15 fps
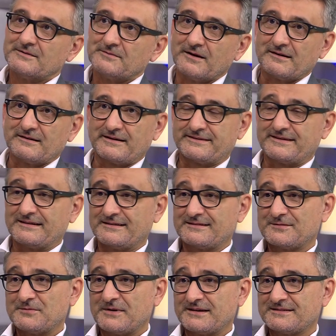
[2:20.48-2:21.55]
Well, I think it's
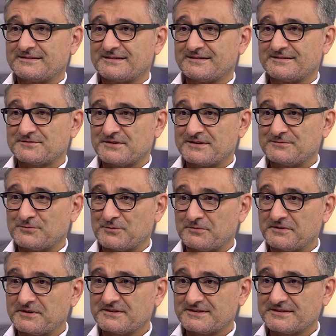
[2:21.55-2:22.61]
quite
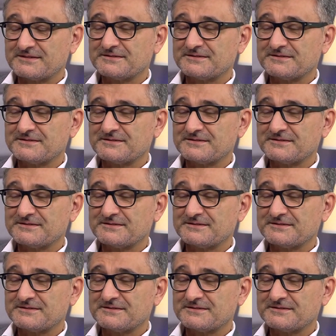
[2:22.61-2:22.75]
straightforward.